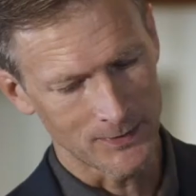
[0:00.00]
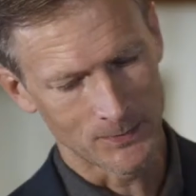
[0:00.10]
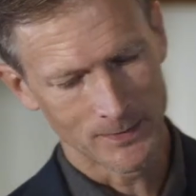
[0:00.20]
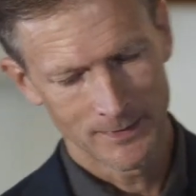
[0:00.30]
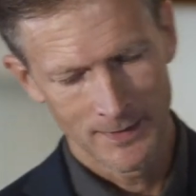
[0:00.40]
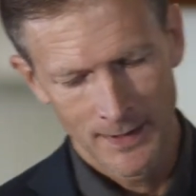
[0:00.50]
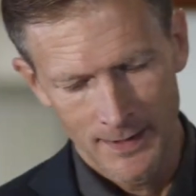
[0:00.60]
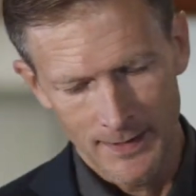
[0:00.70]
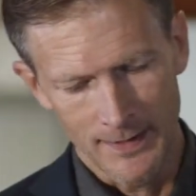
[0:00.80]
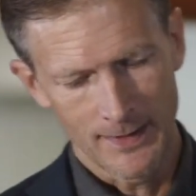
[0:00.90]
you.
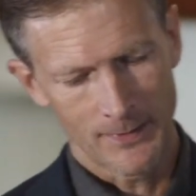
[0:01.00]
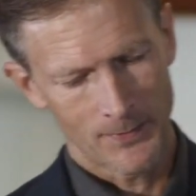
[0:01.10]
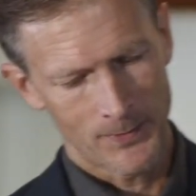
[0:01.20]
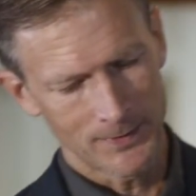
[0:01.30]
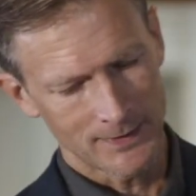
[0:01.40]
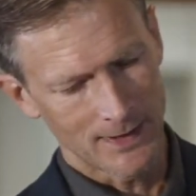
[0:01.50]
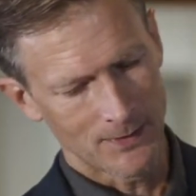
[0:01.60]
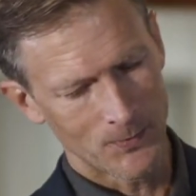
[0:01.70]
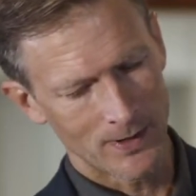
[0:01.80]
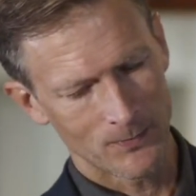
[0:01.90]

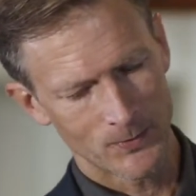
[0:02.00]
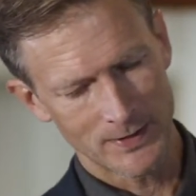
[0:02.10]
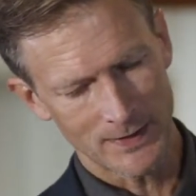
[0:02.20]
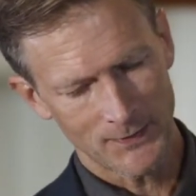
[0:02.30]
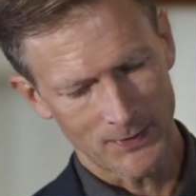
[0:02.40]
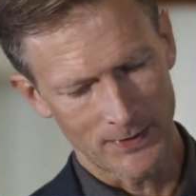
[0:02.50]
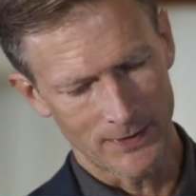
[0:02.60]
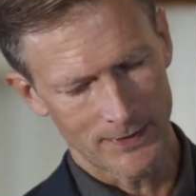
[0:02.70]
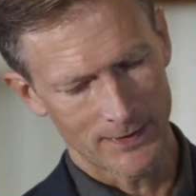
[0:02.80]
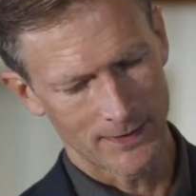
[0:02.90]
Cynthia, we just
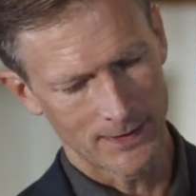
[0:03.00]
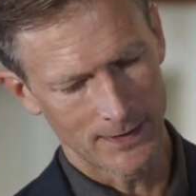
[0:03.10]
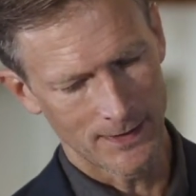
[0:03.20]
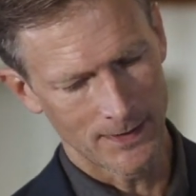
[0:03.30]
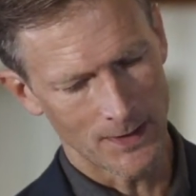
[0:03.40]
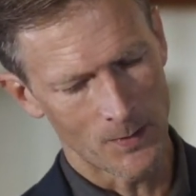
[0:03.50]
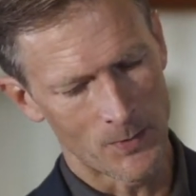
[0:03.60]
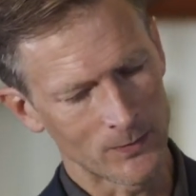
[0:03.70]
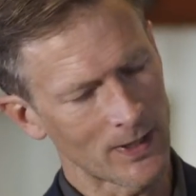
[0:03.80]
heard about